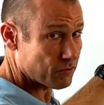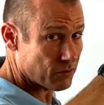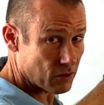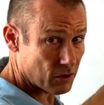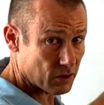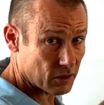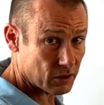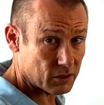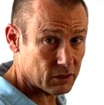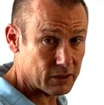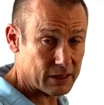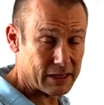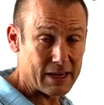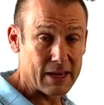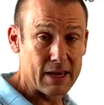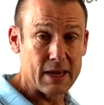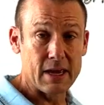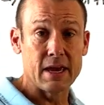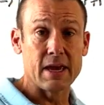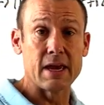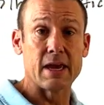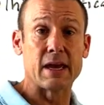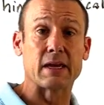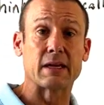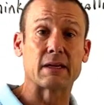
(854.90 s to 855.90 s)
vertically.
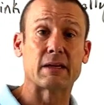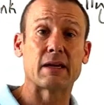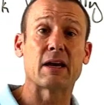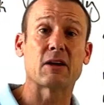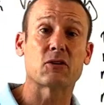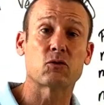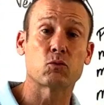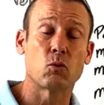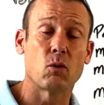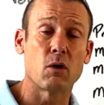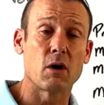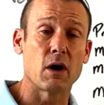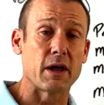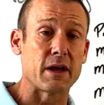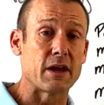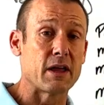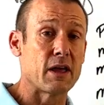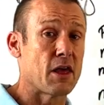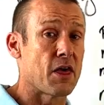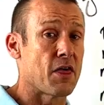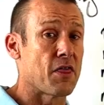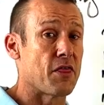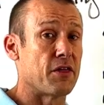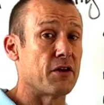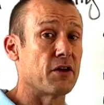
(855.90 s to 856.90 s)
And guess what?
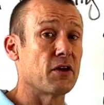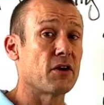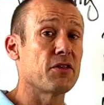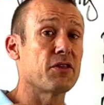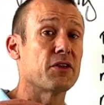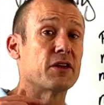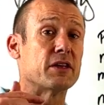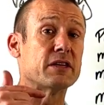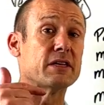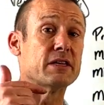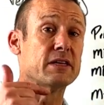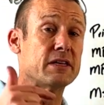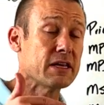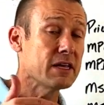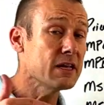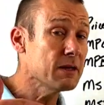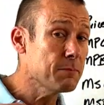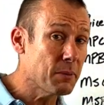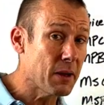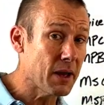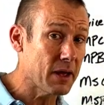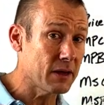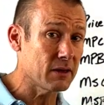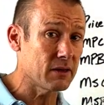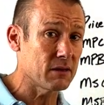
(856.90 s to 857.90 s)
They're the
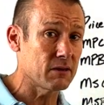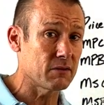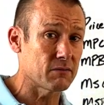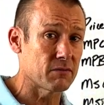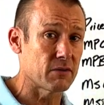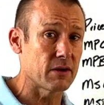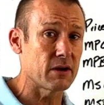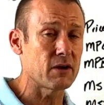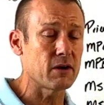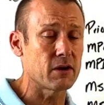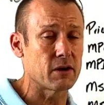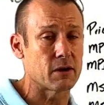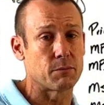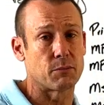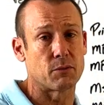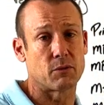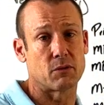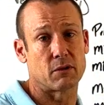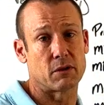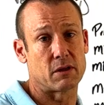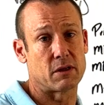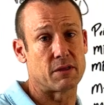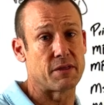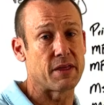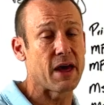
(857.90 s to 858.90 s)
dependent
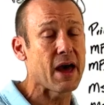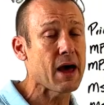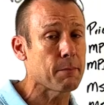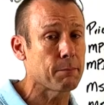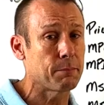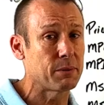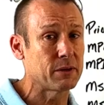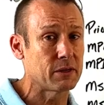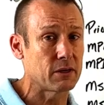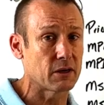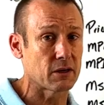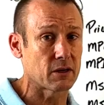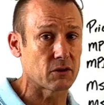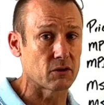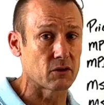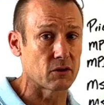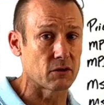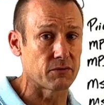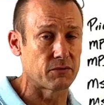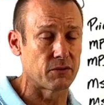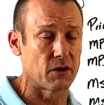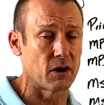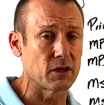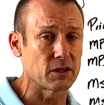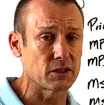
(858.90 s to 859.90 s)
variable in that particular
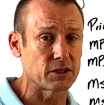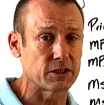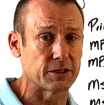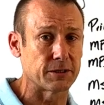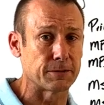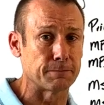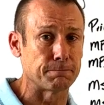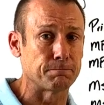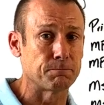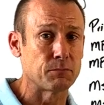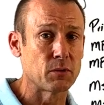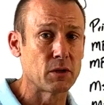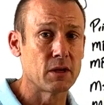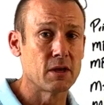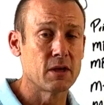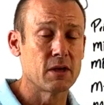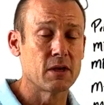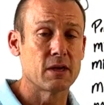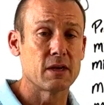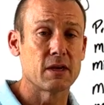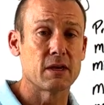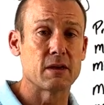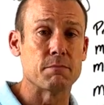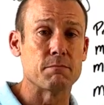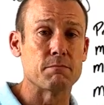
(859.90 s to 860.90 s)
function.
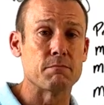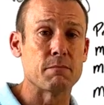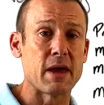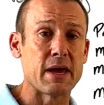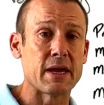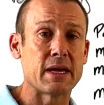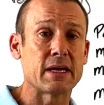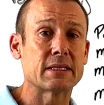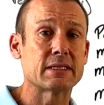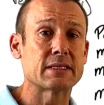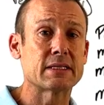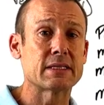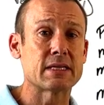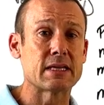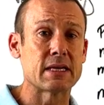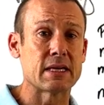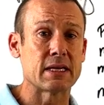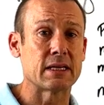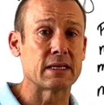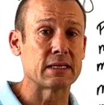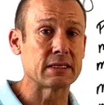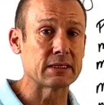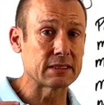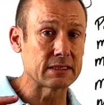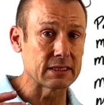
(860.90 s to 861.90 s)
It makes
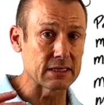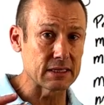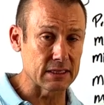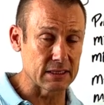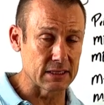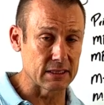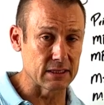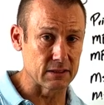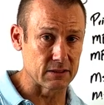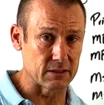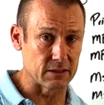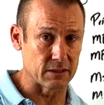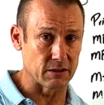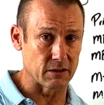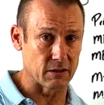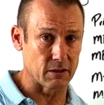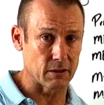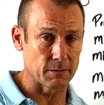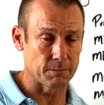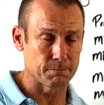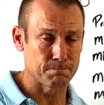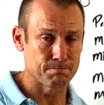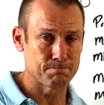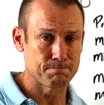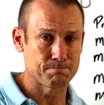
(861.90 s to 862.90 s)
things
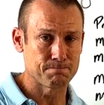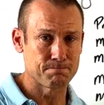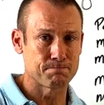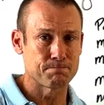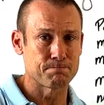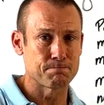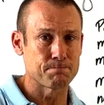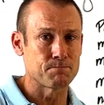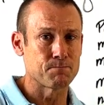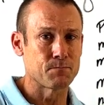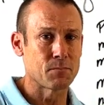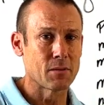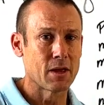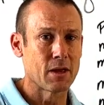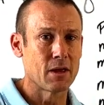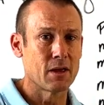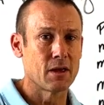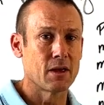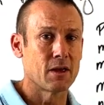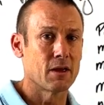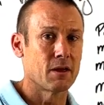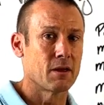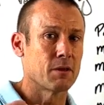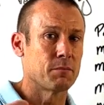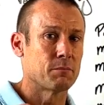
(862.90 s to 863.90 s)
easier.
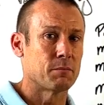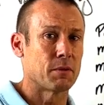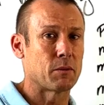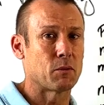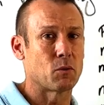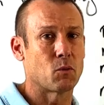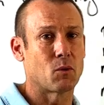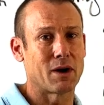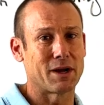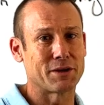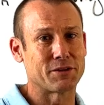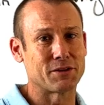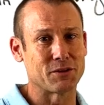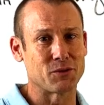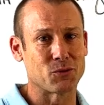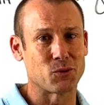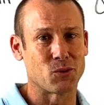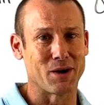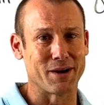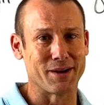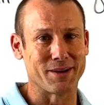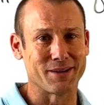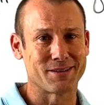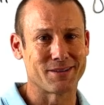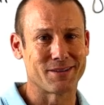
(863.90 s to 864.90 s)
Maybe watch it
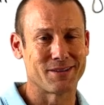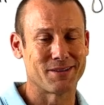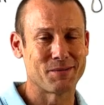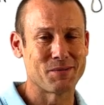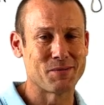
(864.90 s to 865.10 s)
twice.